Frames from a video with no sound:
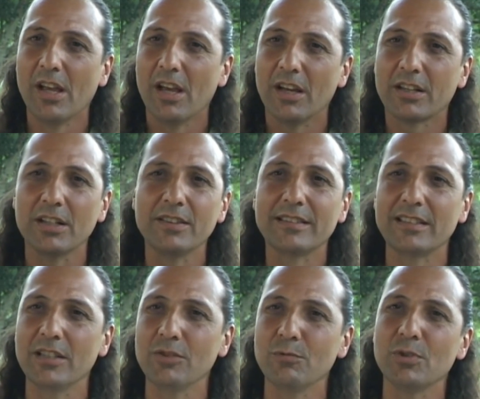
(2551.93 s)
a
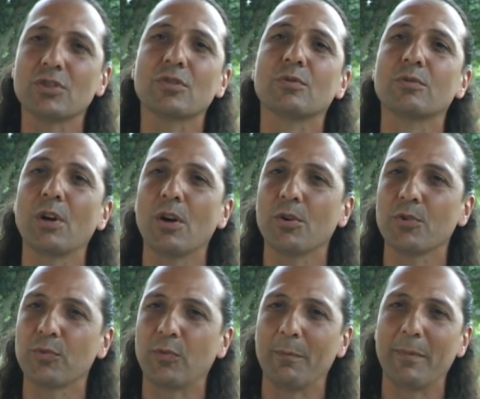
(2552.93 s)
continuous
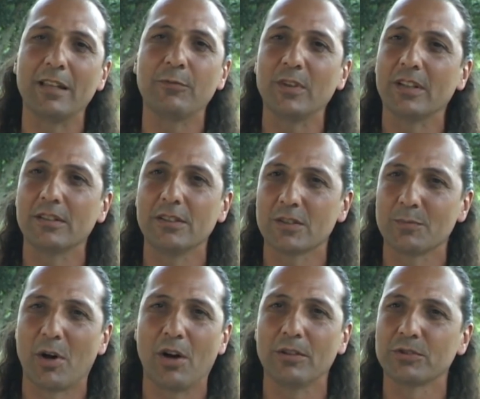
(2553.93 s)
growth from infinitely
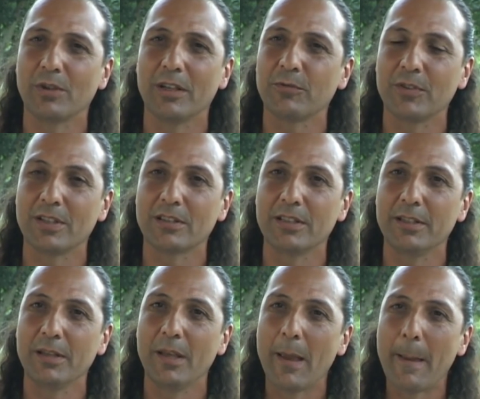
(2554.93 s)
small to
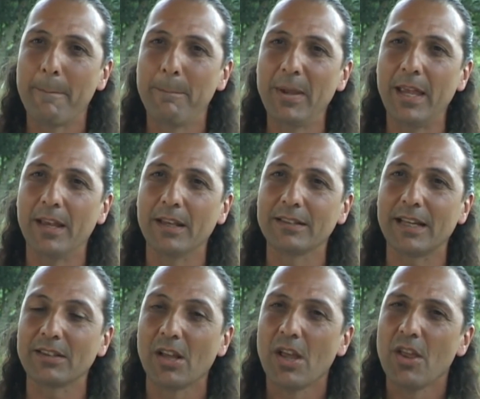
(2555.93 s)
infinitely big.
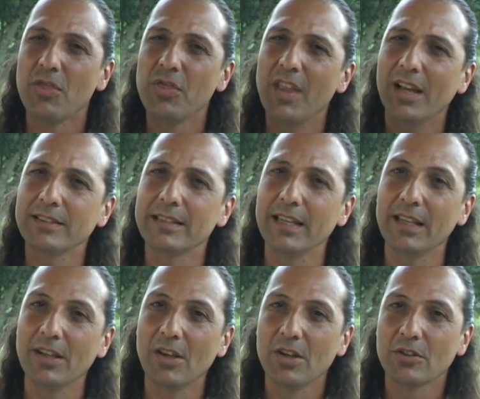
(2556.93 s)
That
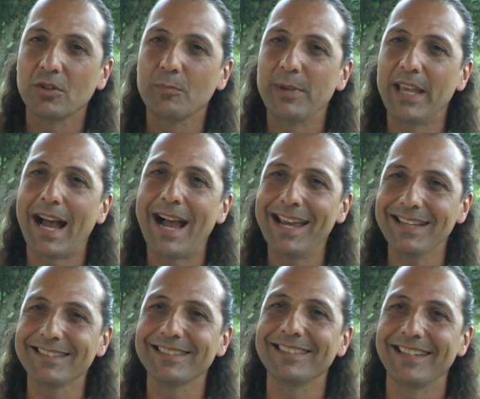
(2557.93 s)
nothing could be
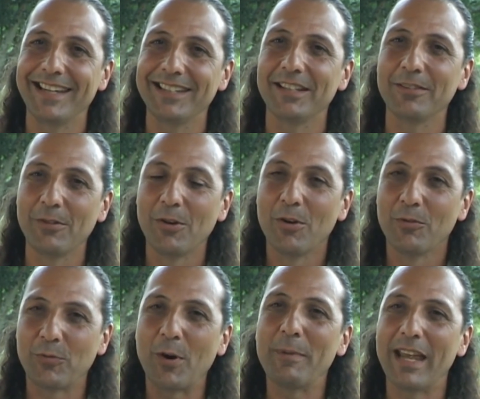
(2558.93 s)
isolated
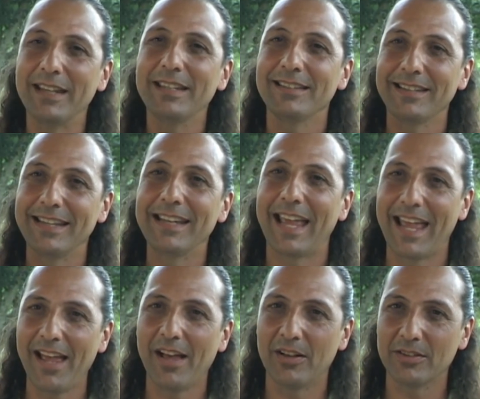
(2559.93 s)
from anything
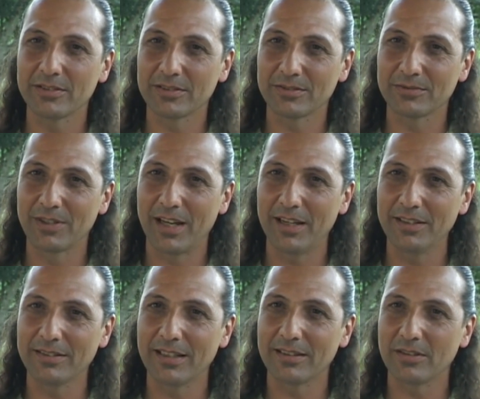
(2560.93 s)
else,
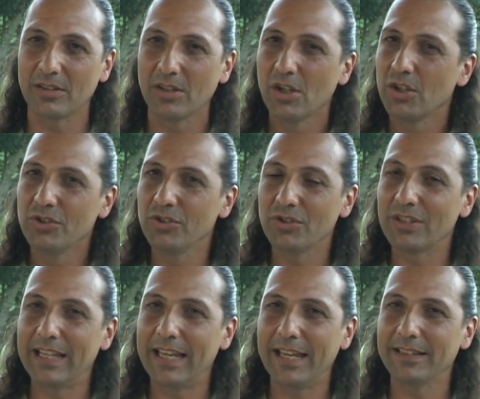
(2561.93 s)
right? That you
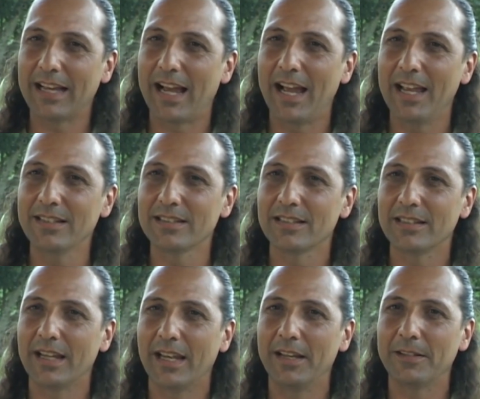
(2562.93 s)
can't
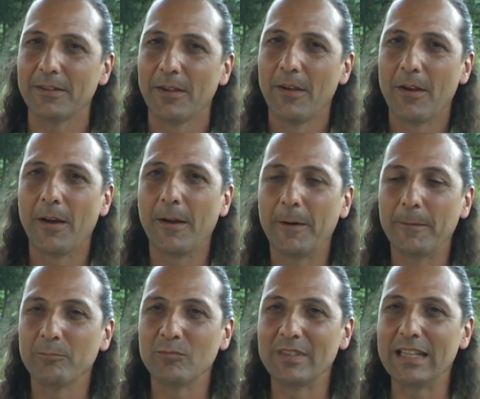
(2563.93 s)
isolate
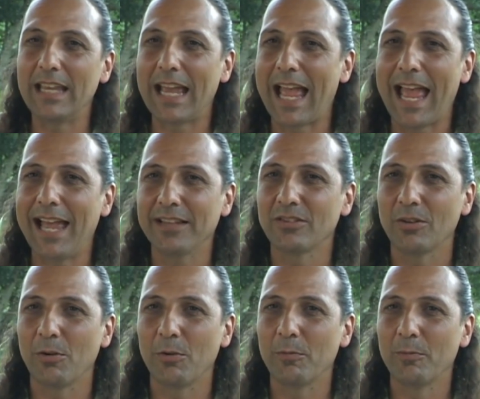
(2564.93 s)
the
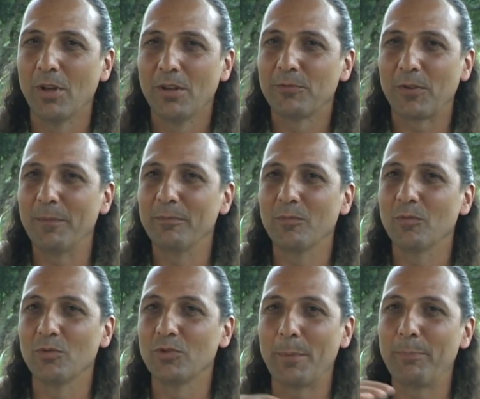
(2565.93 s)
atom from
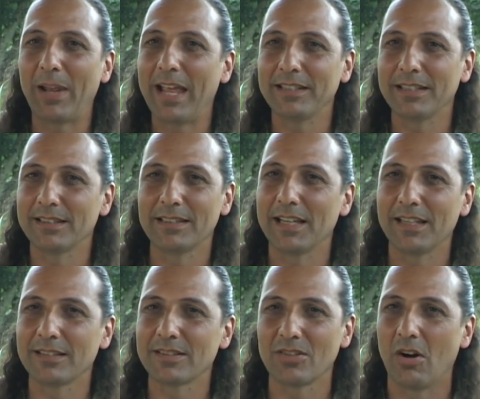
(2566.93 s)
the planet that
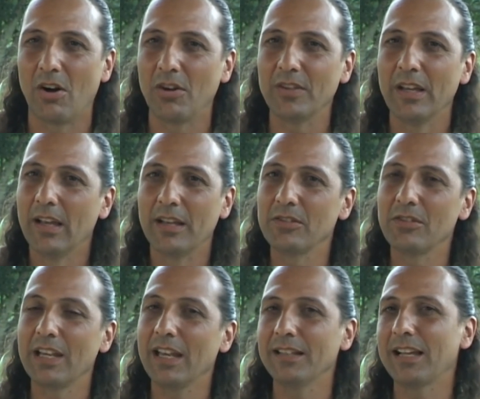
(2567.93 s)
it's on, and
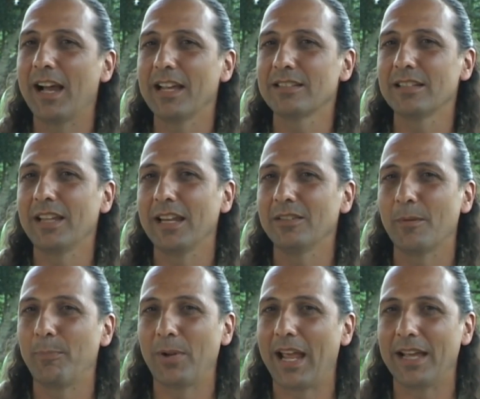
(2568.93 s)
you can't isolate
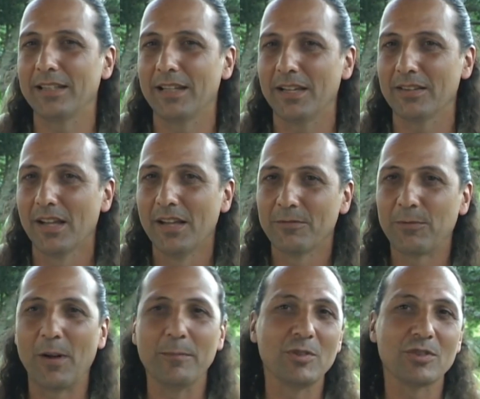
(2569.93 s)
the planet
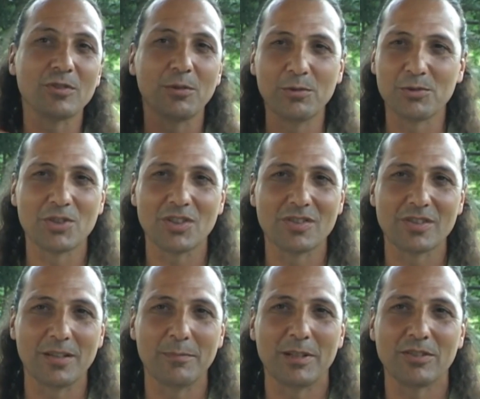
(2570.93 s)
from the solar
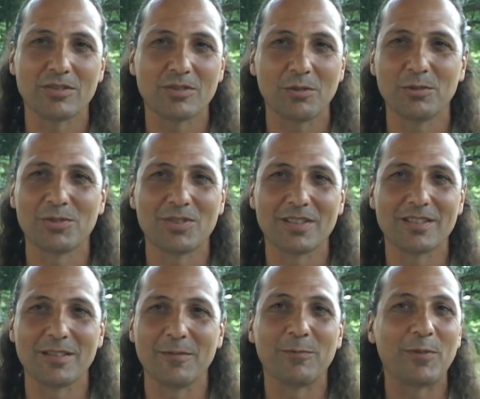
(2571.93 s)
system, and the solar
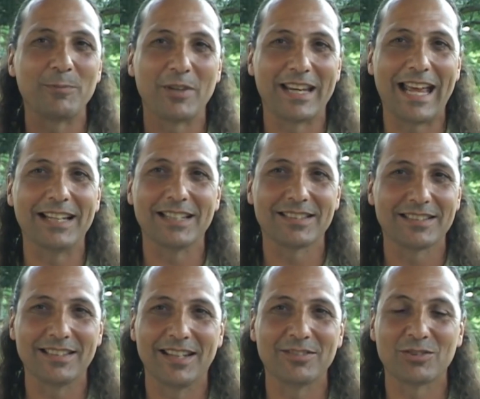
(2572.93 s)
system from the
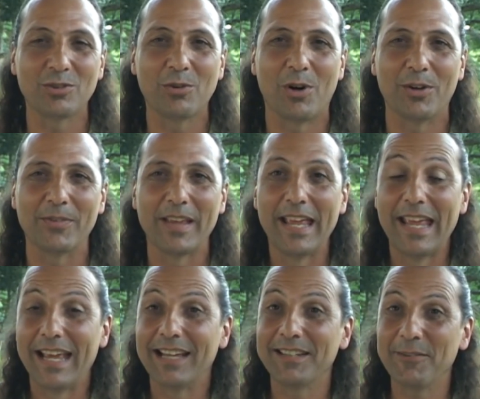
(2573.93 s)
galaxy, and so on.
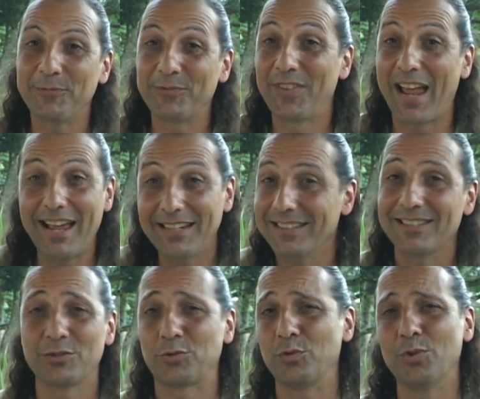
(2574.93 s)
And if that
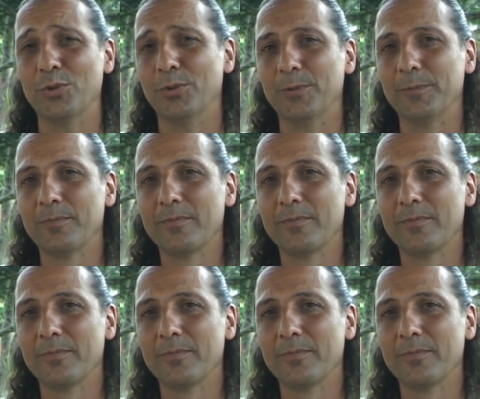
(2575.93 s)
is true,